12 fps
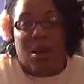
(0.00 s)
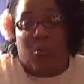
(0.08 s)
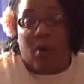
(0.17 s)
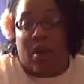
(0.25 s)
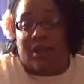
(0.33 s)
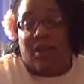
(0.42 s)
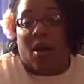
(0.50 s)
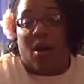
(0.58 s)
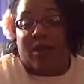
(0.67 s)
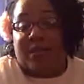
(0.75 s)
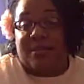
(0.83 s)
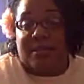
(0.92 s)
Brandy right.
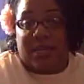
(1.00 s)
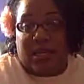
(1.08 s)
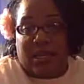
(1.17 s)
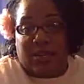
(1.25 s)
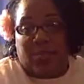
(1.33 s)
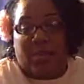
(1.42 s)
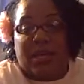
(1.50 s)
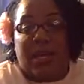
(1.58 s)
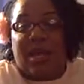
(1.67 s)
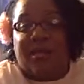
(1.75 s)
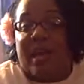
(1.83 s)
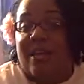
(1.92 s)
Doll. It sings, but
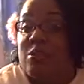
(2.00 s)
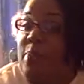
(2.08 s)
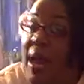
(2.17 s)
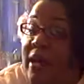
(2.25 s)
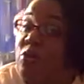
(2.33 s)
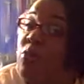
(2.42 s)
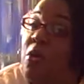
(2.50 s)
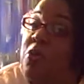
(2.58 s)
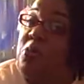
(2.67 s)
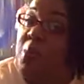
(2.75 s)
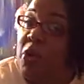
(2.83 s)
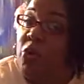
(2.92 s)
that is packed away
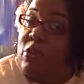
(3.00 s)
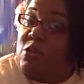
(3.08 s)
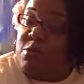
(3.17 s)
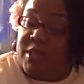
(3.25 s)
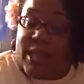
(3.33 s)
with my Christmas